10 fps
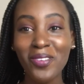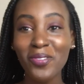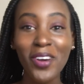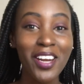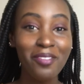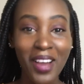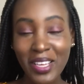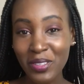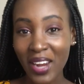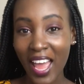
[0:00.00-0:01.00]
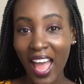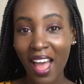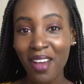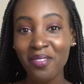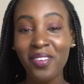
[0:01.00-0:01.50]
what advice would I
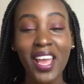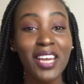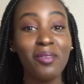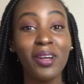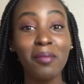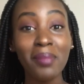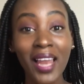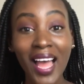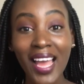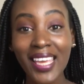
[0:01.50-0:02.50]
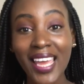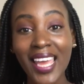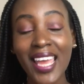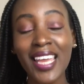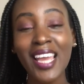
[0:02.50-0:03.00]
have for anyone
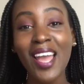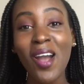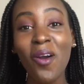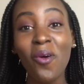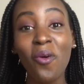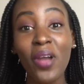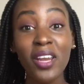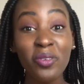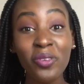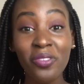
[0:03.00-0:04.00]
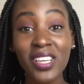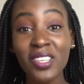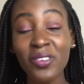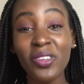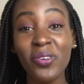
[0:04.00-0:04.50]
applying or anyone already
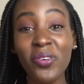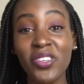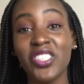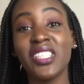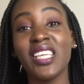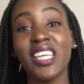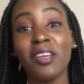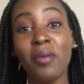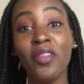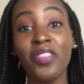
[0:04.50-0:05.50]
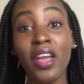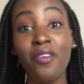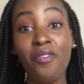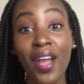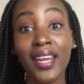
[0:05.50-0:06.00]
on the course just thinking about their
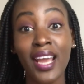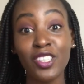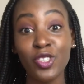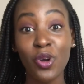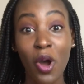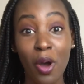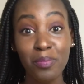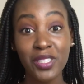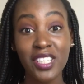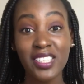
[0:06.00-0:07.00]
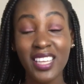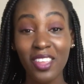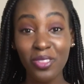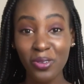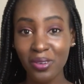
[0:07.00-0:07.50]
financial options. And I
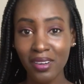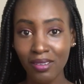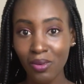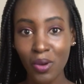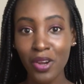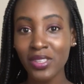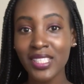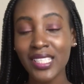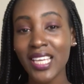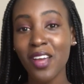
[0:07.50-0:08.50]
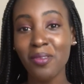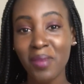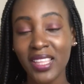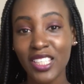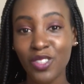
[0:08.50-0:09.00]
thought, why not sit down and
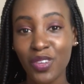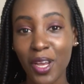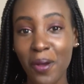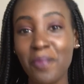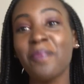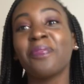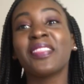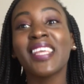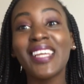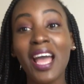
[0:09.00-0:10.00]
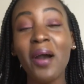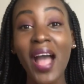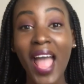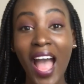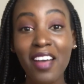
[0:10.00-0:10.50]
make this video? Now,
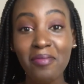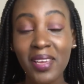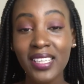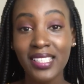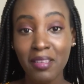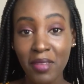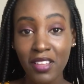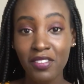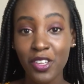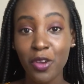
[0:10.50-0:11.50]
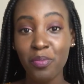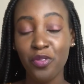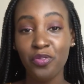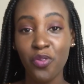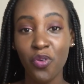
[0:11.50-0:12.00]
I have made a similar video
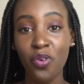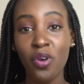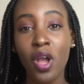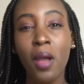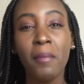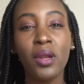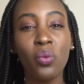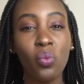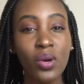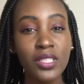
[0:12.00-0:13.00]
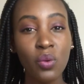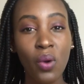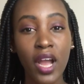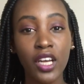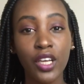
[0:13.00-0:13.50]
before, but it was a
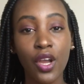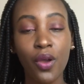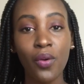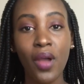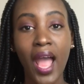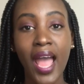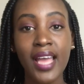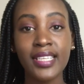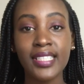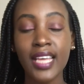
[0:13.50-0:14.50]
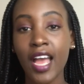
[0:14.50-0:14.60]
while ago, and